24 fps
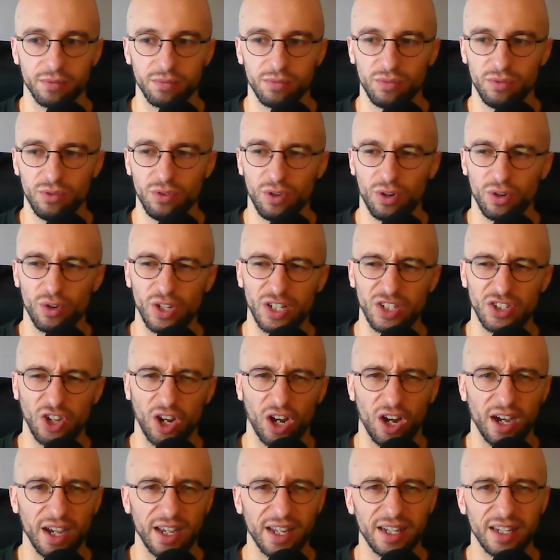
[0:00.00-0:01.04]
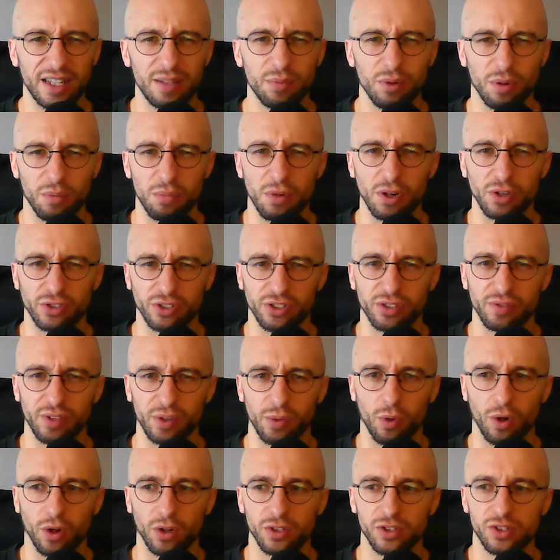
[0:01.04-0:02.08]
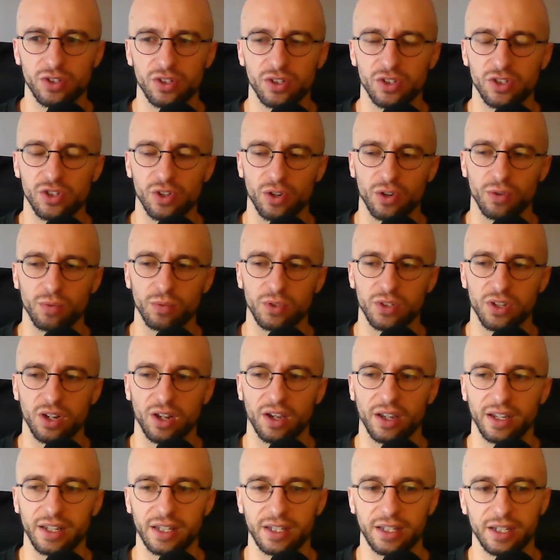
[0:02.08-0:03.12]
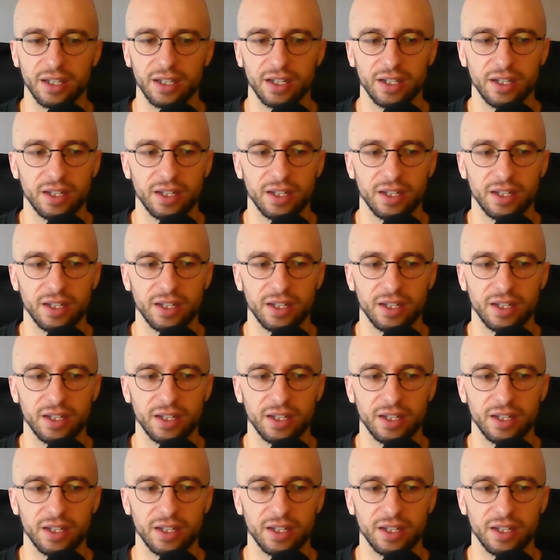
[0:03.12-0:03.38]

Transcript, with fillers: not entirely, but most of it was. So it was like